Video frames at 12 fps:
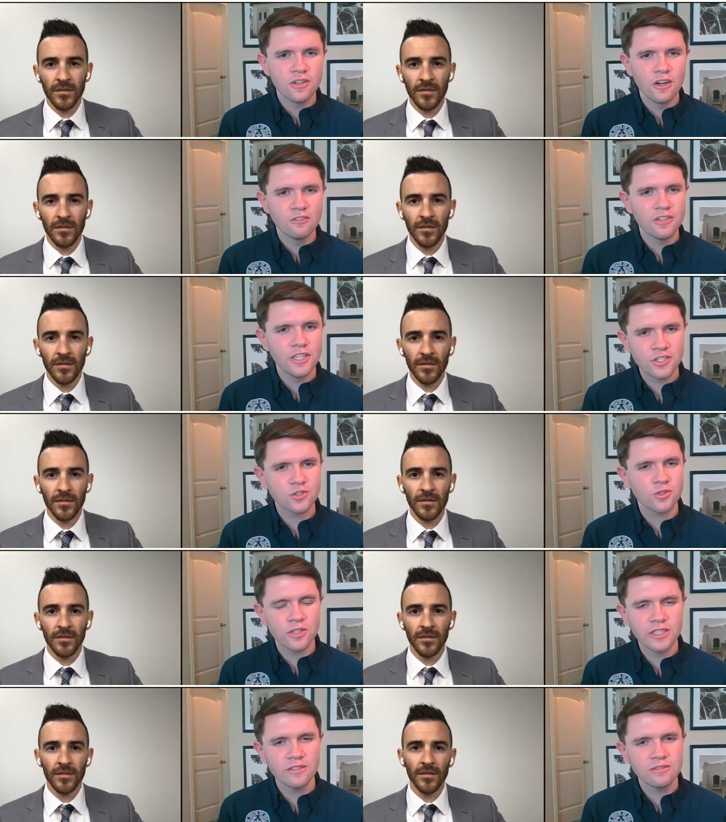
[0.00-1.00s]
Speaker 1: of
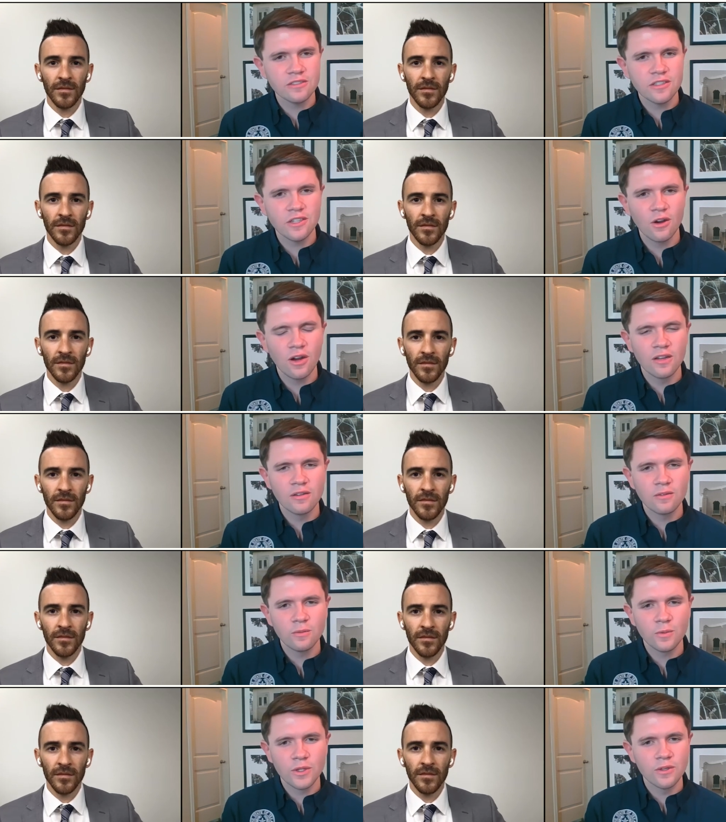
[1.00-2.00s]
history. You know, uh,
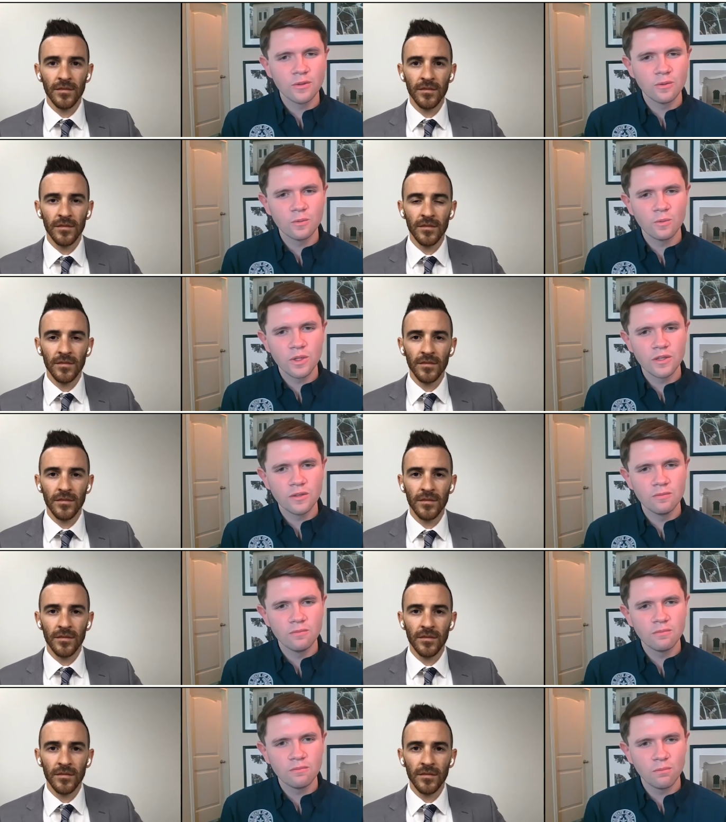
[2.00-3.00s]
we we
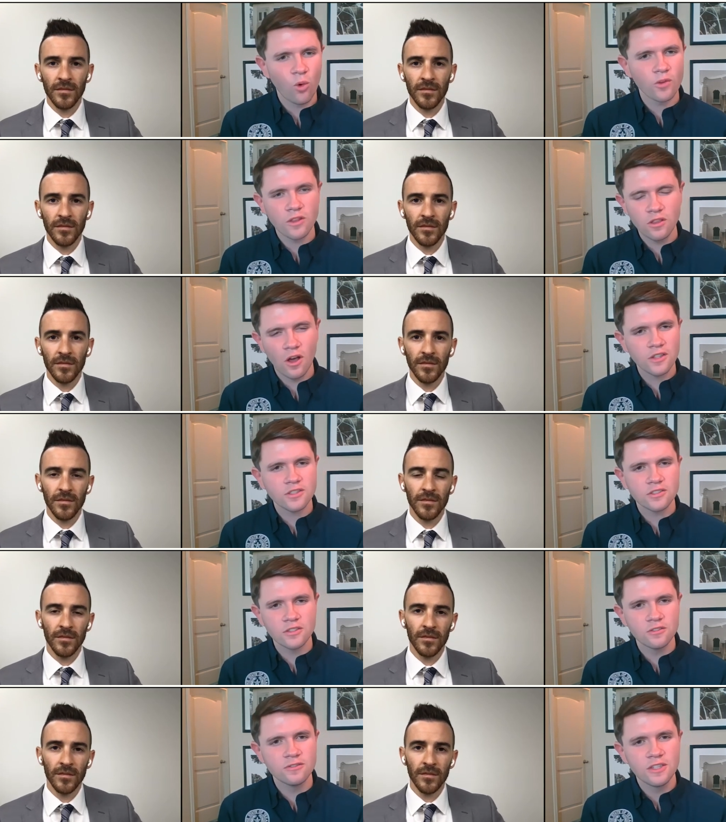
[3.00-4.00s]
mourn the
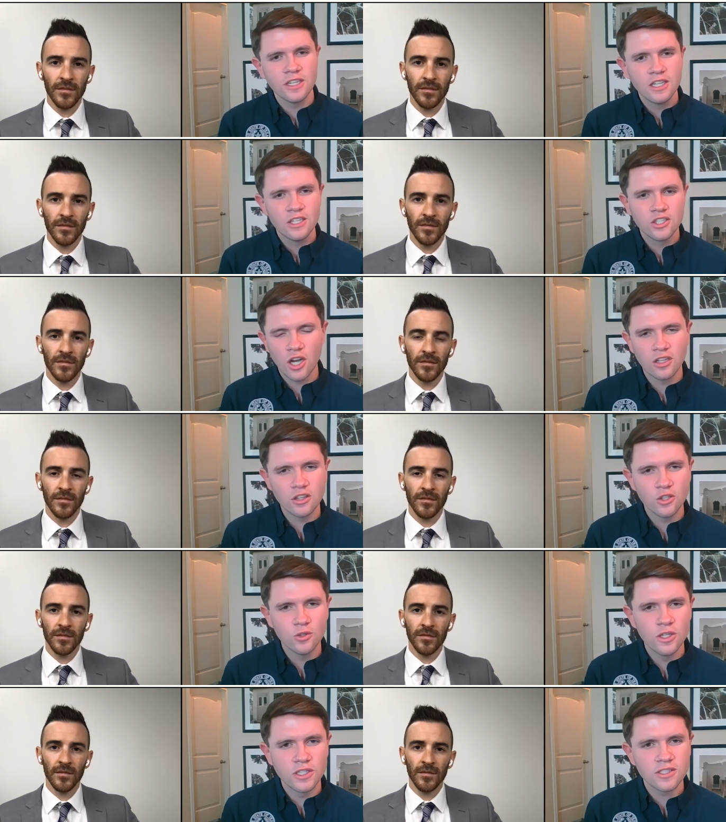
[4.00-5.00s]
loss of John
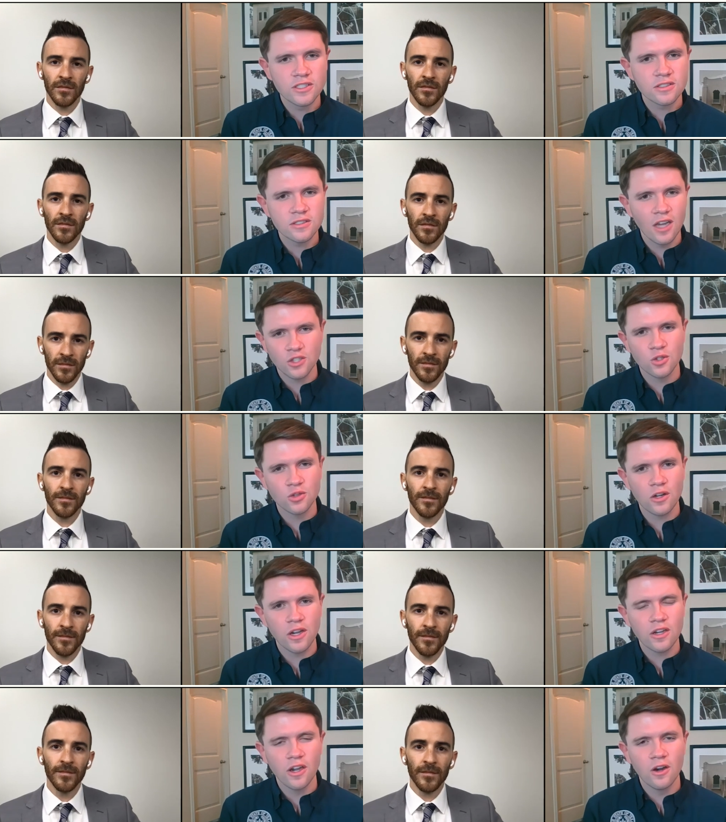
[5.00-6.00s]
Lewis not too
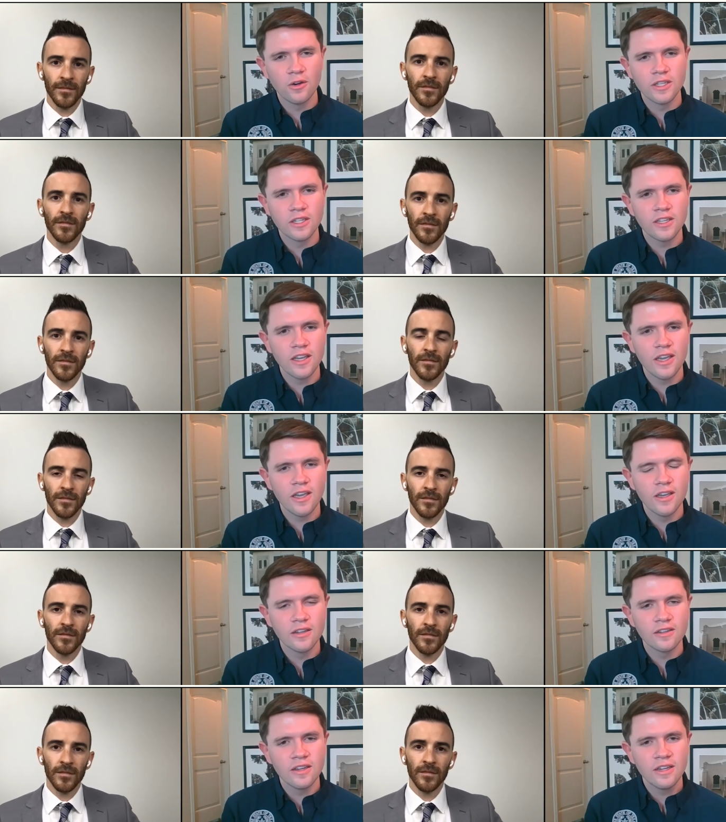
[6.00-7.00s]
long ago, and
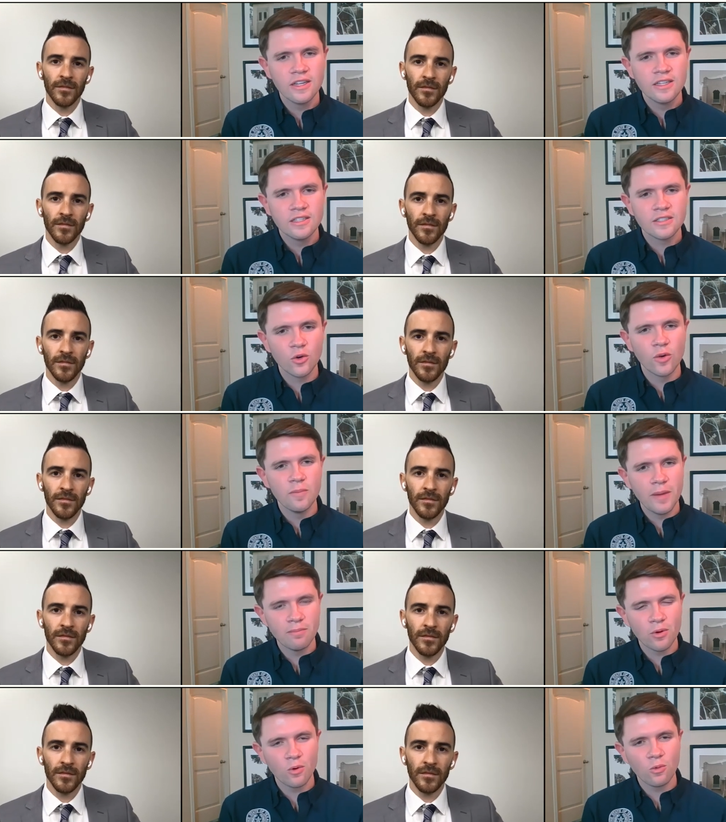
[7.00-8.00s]
and to
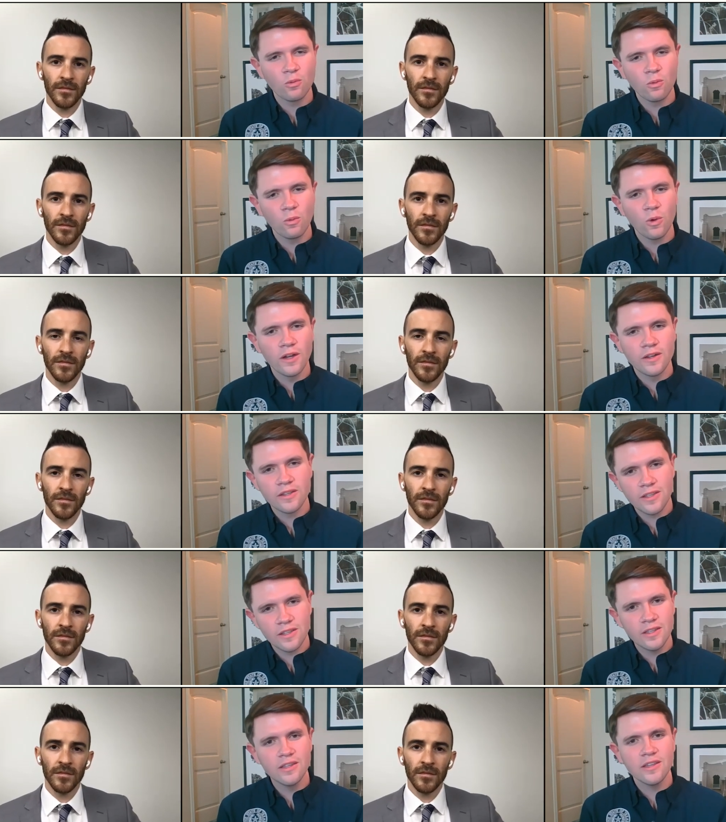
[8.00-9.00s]
remember what
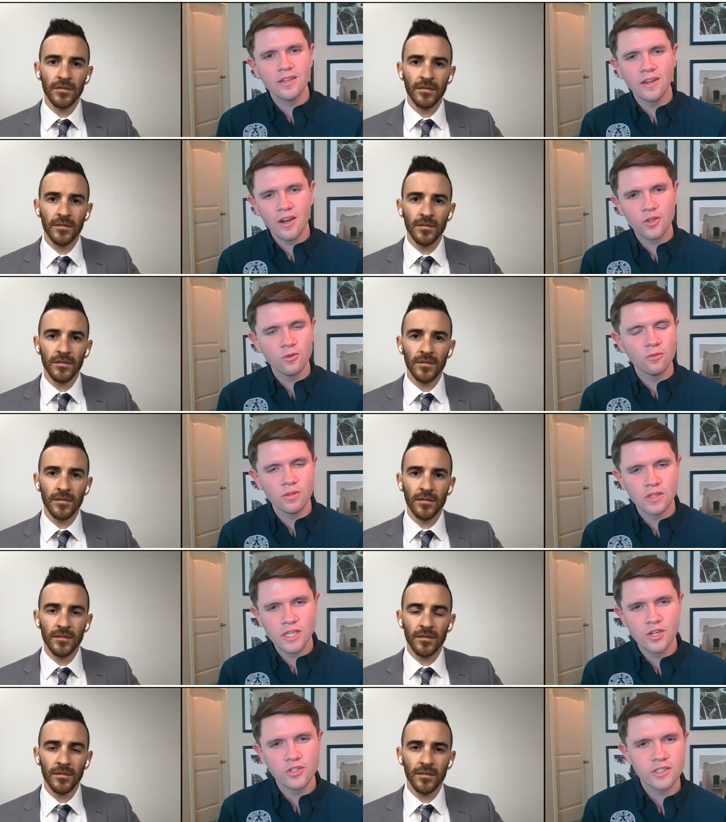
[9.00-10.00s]
he and other
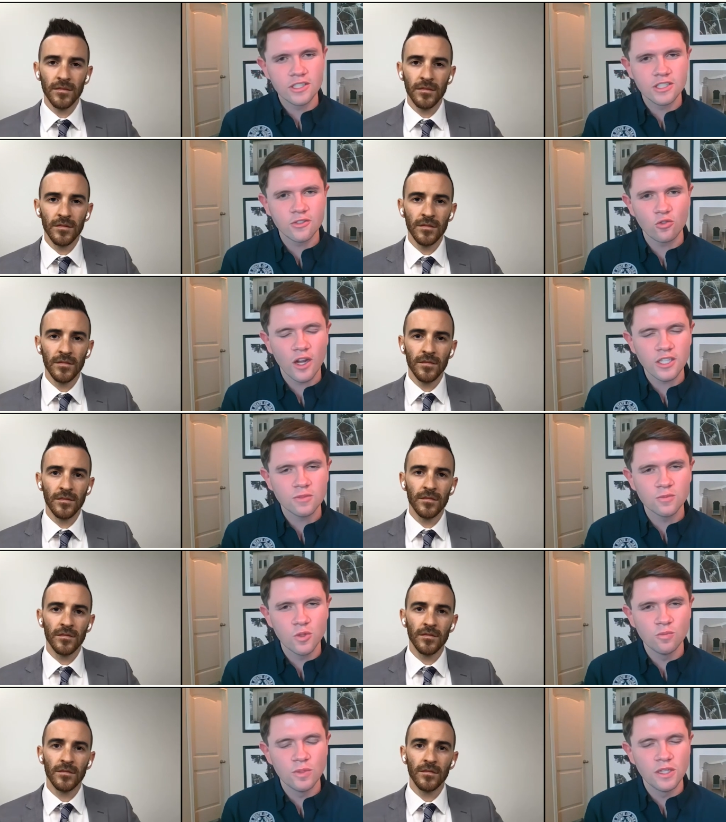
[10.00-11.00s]
leaders in the civil rights
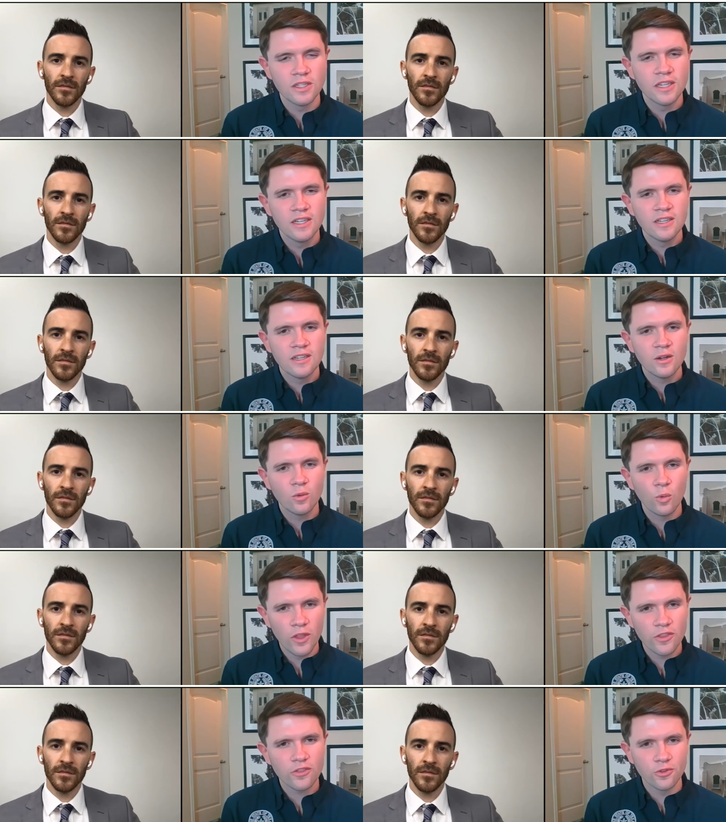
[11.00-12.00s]
movement
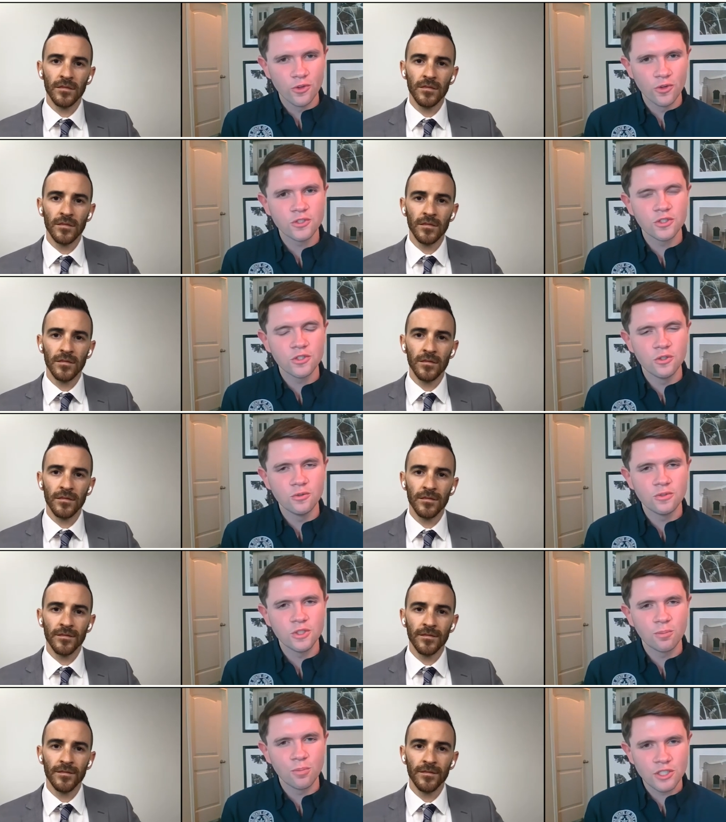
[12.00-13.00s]
went through to
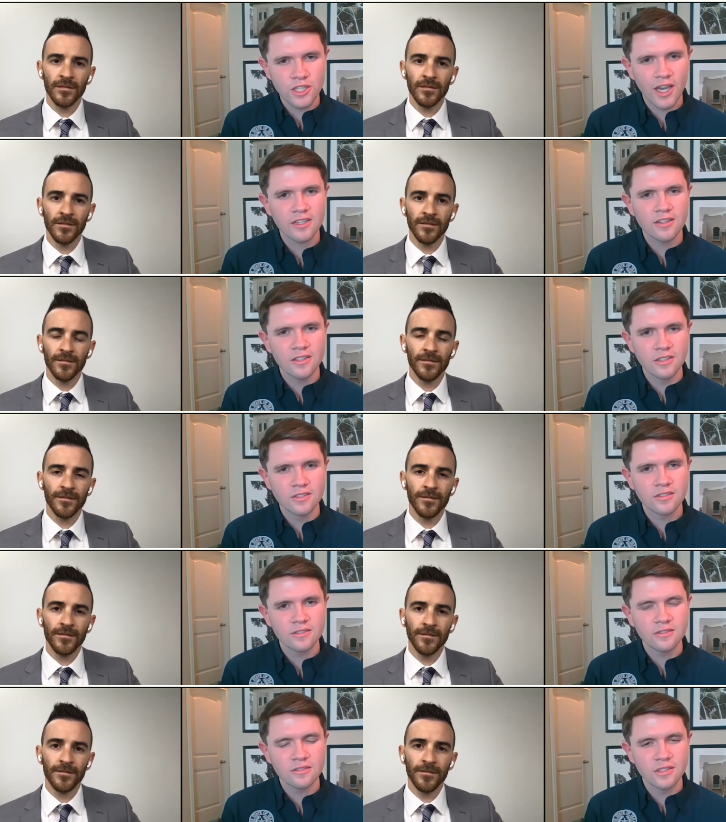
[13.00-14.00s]
to protect
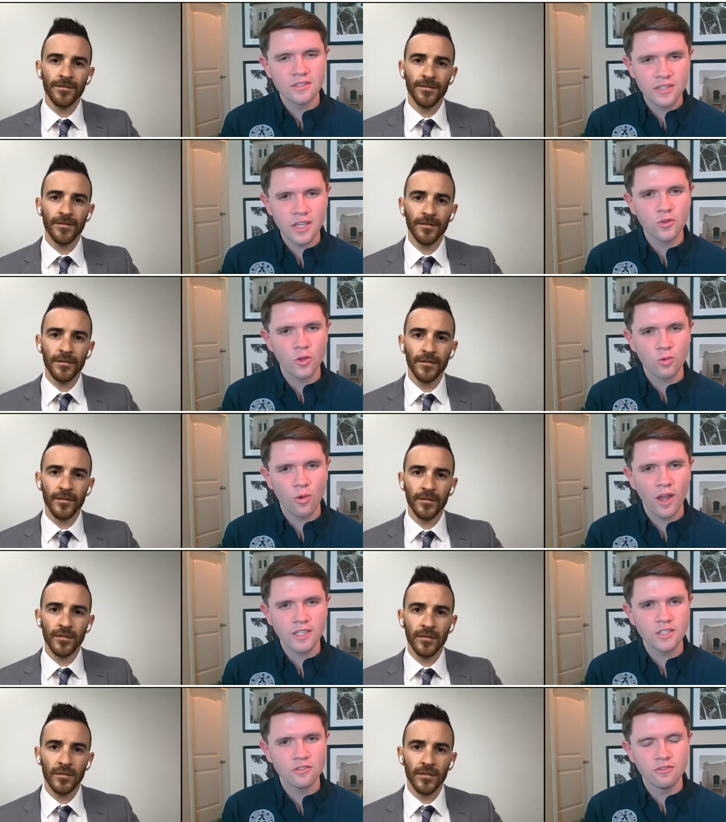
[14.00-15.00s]
this this sacred
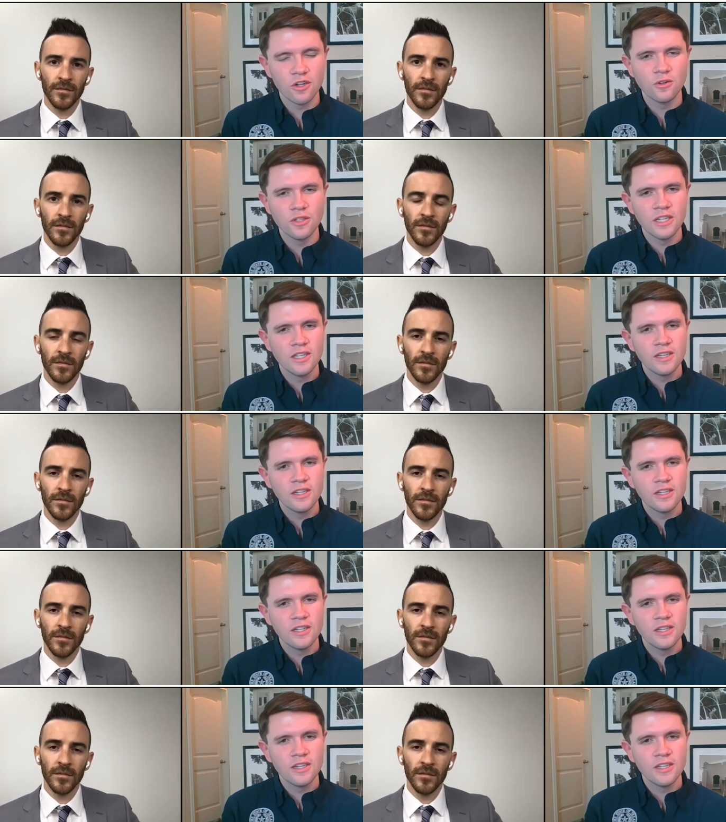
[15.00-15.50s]
right to vote,